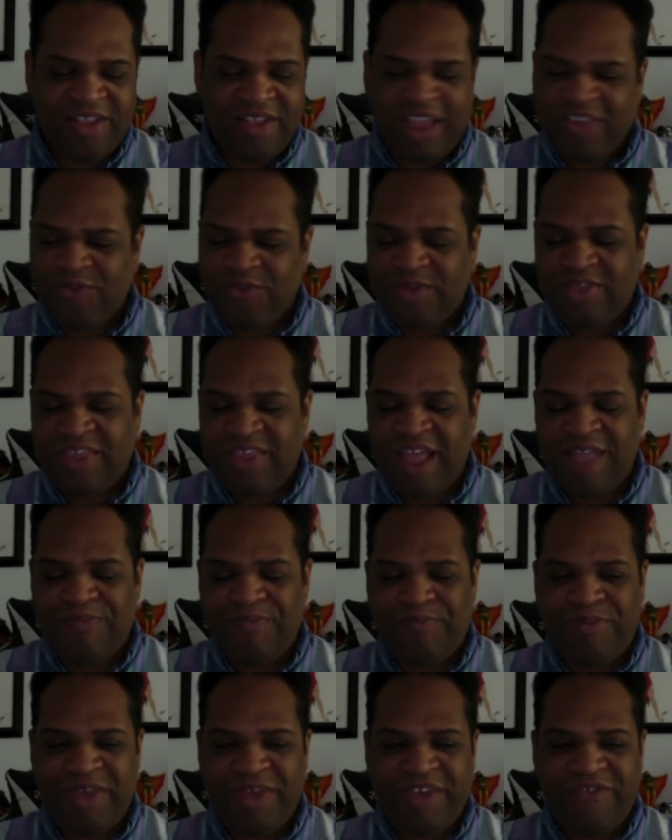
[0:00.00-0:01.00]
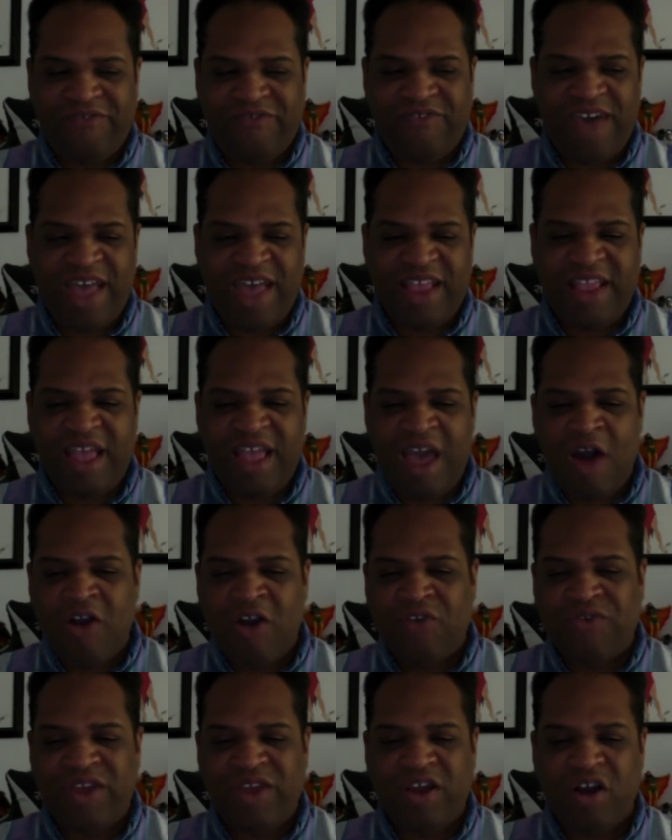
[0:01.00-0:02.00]
That's what that big, fat,
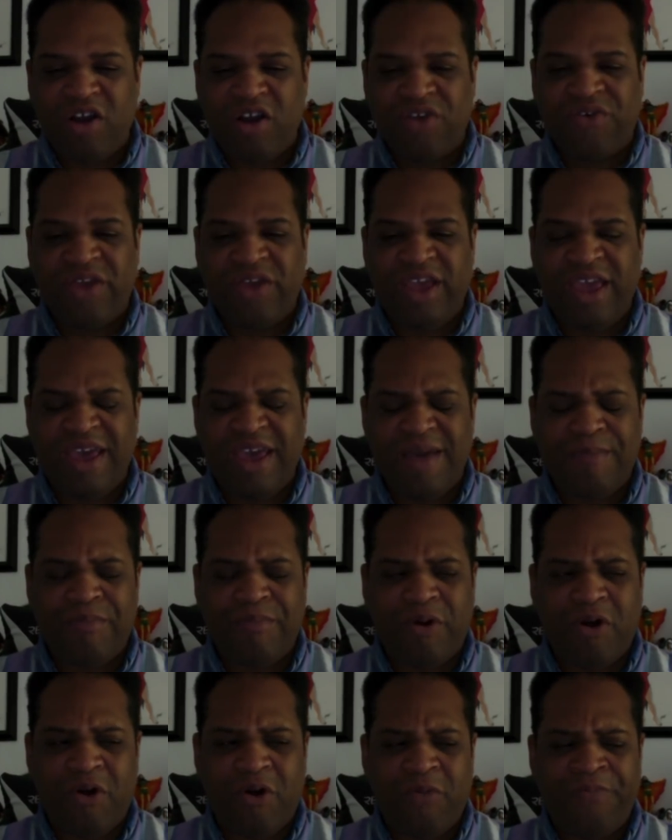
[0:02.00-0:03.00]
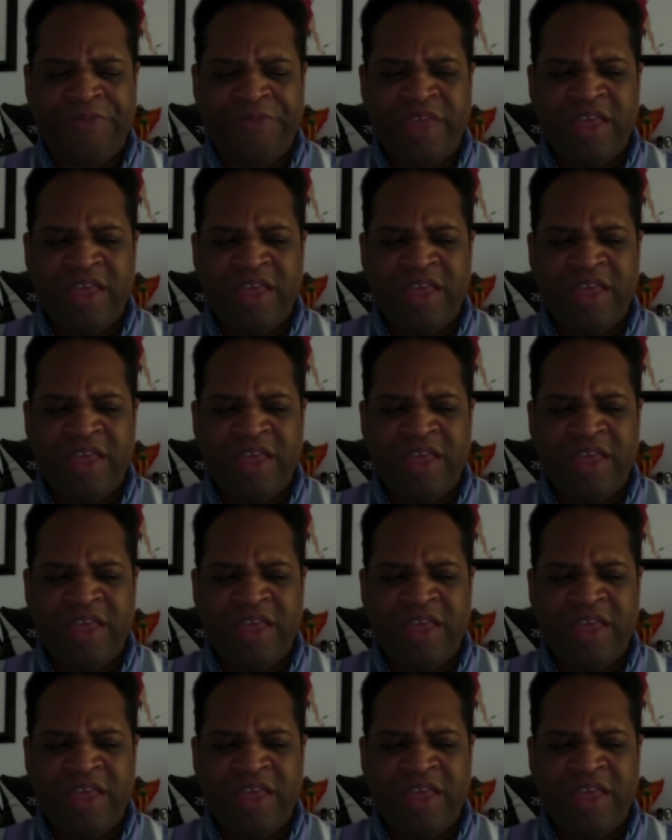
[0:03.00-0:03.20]
hungry hippo